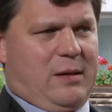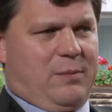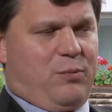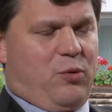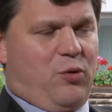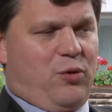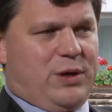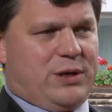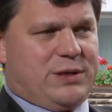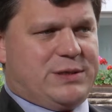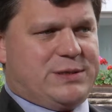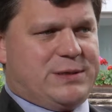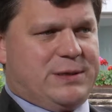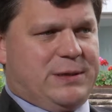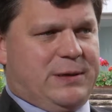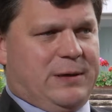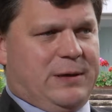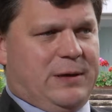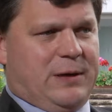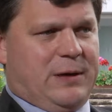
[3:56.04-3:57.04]
point
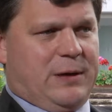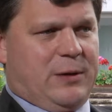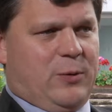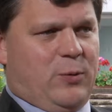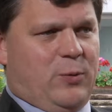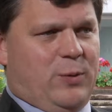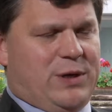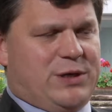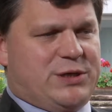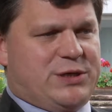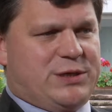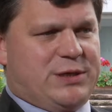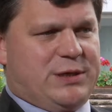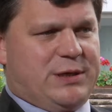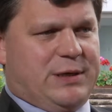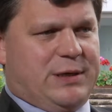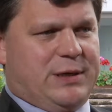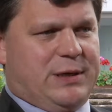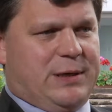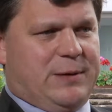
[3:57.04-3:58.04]
which
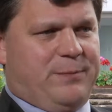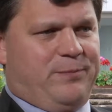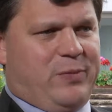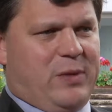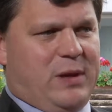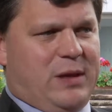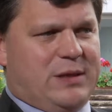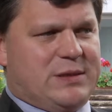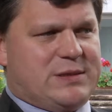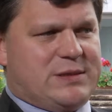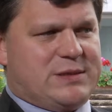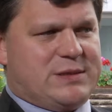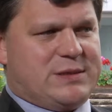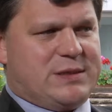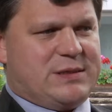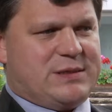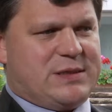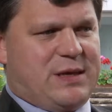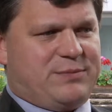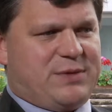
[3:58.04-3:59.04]
is
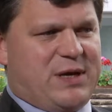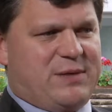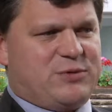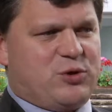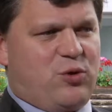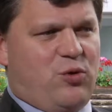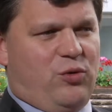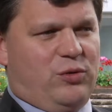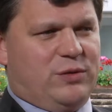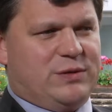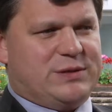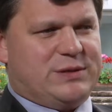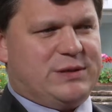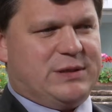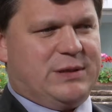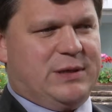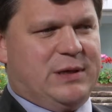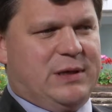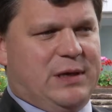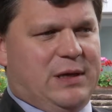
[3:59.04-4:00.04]
sometimes
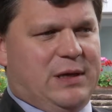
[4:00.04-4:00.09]
called